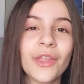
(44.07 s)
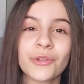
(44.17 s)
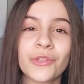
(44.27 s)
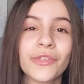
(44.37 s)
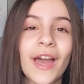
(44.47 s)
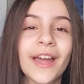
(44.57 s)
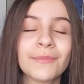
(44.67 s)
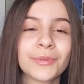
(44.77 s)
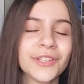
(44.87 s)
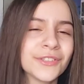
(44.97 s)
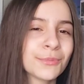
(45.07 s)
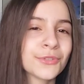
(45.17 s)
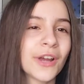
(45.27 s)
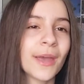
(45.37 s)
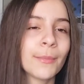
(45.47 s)
Other than that, please
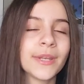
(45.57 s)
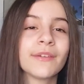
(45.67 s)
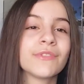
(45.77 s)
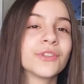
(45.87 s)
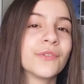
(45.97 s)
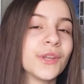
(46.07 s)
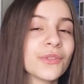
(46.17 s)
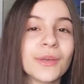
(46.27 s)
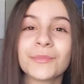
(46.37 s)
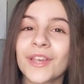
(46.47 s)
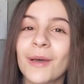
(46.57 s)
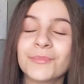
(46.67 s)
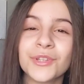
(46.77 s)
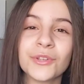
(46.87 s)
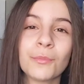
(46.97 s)
subscribe and give this video a thumbs
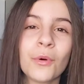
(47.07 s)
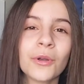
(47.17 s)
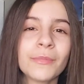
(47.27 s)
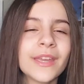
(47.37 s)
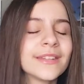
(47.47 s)
up to support me.